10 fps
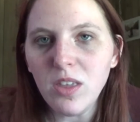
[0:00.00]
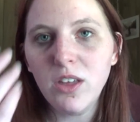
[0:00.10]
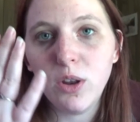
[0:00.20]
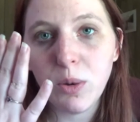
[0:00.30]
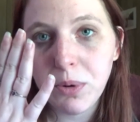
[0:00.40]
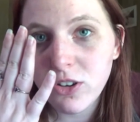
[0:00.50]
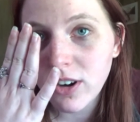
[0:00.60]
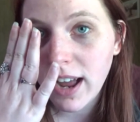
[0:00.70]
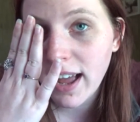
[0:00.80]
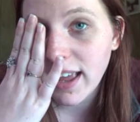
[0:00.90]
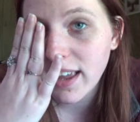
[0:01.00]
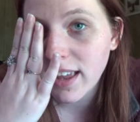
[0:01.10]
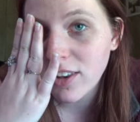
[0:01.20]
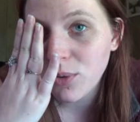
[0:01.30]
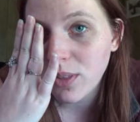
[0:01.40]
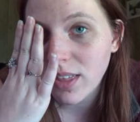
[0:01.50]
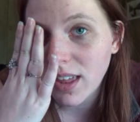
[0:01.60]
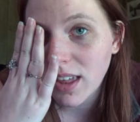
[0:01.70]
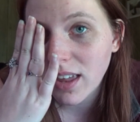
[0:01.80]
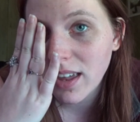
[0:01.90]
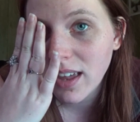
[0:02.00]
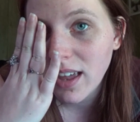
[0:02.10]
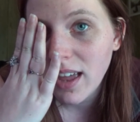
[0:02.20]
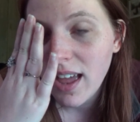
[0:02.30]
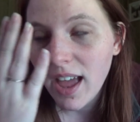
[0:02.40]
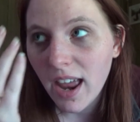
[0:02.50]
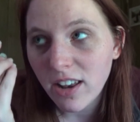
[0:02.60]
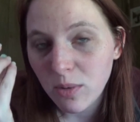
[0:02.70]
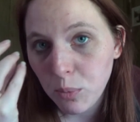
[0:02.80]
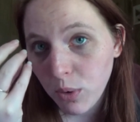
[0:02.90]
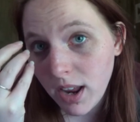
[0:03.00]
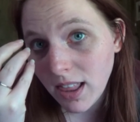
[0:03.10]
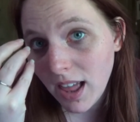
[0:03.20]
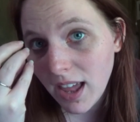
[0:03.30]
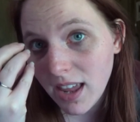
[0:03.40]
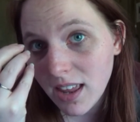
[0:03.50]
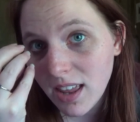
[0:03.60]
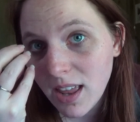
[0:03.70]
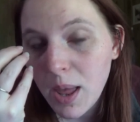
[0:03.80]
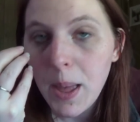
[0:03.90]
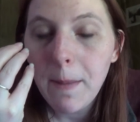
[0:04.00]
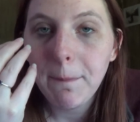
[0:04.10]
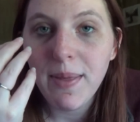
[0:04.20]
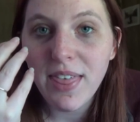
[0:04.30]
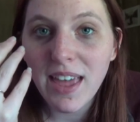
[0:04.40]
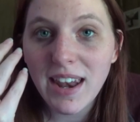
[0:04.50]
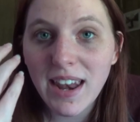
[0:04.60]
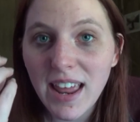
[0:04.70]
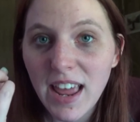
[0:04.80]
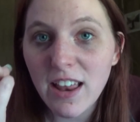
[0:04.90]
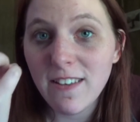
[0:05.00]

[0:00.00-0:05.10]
you put your eye into a thing, and it's a bright light, but then it